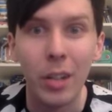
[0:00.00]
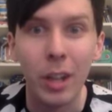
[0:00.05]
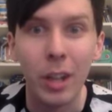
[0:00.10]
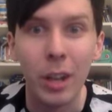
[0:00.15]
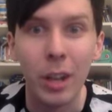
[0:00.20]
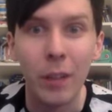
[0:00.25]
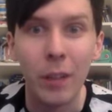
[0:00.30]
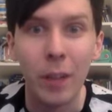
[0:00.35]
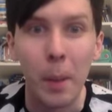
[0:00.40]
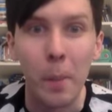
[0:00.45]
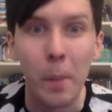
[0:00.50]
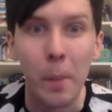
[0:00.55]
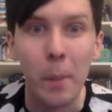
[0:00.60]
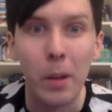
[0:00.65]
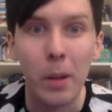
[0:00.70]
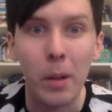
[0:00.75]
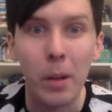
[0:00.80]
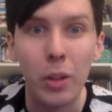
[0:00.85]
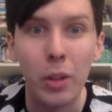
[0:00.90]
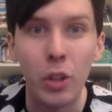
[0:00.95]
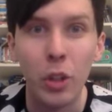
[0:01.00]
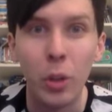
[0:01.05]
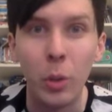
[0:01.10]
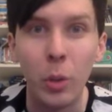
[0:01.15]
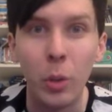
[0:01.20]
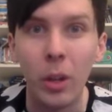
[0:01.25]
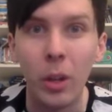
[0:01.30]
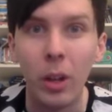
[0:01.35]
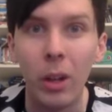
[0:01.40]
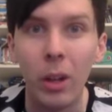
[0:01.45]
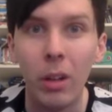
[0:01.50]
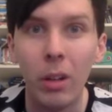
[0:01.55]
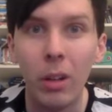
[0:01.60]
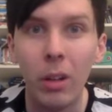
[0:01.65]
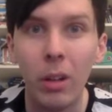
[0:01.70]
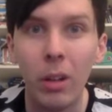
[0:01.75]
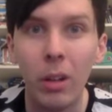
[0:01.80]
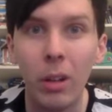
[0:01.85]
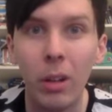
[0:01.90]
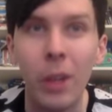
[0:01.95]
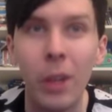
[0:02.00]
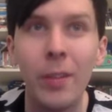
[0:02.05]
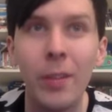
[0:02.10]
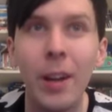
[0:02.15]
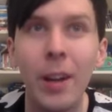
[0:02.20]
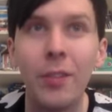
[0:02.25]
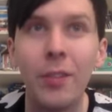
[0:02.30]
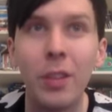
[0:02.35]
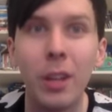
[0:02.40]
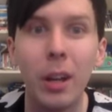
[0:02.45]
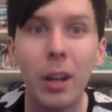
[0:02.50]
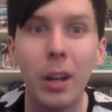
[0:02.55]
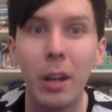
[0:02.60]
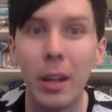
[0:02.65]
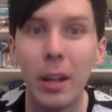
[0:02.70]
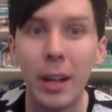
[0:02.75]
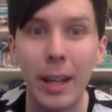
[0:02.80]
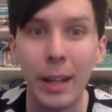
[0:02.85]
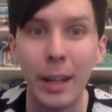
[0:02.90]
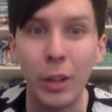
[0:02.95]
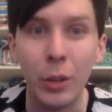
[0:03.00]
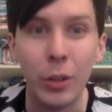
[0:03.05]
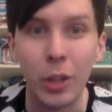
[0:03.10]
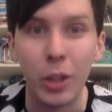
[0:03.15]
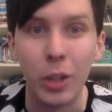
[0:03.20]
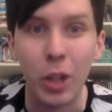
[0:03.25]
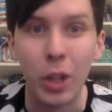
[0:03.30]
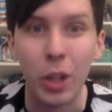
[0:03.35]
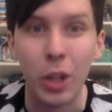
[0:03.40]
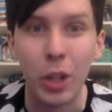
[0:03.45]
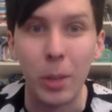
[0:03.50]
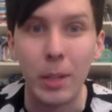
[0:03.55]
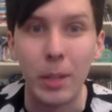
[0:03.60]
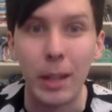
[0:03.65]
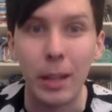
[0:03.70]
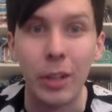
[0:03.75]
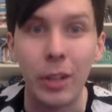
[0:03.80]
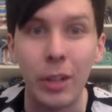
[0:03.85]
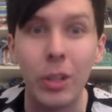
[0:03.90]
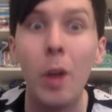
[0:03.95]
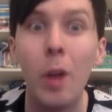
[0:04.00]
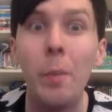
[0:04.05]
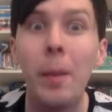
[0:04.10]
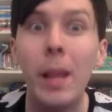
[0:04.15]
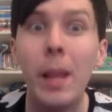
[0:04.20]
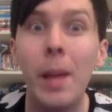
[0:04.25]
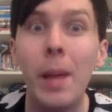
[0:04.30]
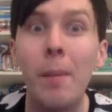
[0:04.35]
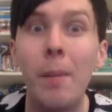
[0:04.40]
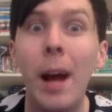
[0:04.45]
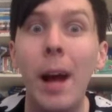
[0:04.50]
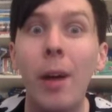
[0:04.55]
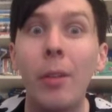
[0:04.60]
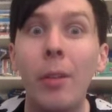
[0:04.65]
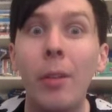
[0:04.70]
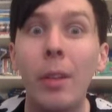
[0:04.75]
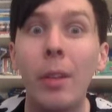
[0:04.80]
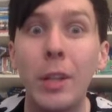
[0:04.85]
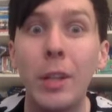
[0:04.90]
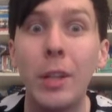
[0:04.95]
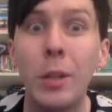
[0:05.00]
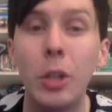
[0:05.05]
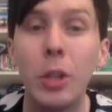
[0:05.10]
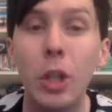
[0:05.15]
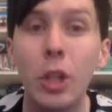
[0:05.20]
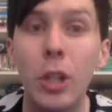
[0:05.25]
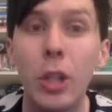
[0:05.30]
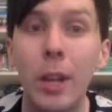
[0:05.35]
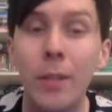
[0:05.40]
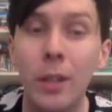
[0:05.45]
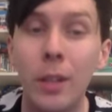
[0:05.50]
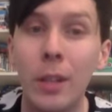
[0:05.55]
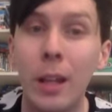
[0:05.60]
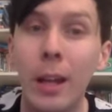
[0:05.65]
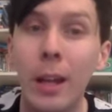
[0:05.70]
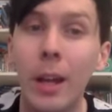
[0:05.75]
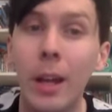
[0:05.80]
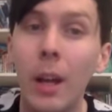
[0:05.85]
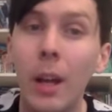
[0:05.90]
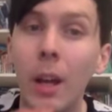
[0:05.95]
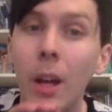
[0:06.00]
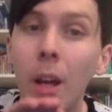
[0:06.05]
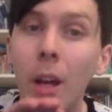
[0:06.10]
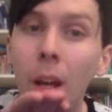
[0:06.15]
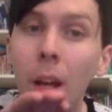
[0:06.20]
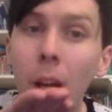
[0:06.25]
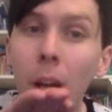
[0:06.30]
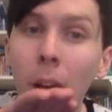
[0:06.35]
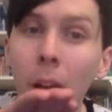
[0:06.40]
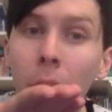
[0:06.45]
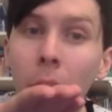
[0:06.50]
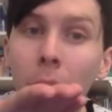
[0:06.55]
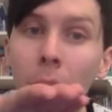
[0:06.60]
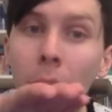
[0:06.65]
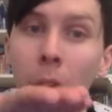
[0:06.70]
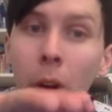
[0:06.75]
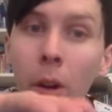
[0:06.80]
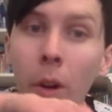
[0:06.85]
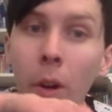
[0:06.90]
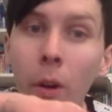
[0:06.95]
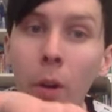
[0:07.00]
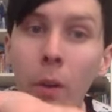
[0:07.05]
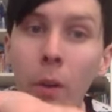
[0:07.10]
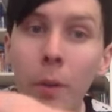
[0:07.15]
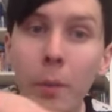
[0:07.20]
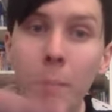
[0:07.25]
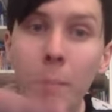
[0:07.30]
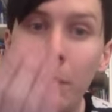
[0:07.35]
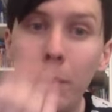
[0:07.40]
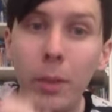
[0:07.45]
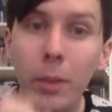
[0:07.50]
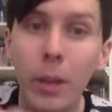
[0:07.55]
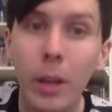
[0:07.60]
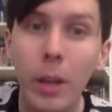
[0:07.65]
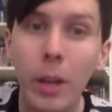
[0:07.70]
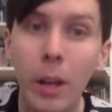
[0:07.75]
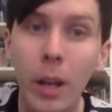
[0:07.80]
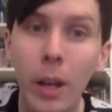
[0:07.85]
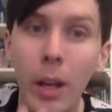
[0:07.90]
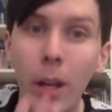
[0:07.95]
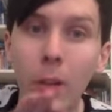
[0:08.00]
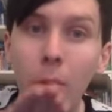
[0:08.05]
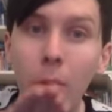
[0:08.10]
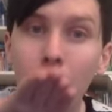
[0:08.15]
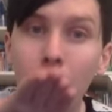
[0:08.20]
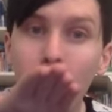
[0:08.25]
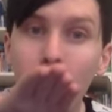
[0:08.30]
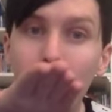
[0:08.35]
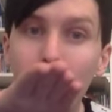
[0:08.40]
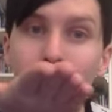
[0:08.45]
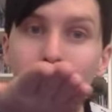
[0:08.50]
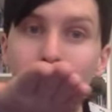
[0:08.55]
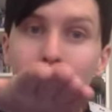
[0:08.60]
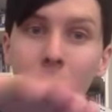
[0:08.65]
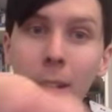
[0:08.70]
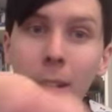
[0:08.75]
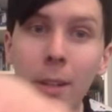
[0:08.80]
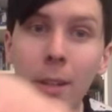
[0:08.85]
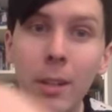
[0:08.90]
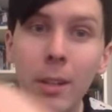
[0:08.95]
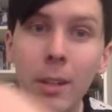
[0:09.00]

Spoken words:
to serve tuna. They don't even have to use a chopstick. They just open their mouth and their sushi chef is like, here you go. Here you go, my friend.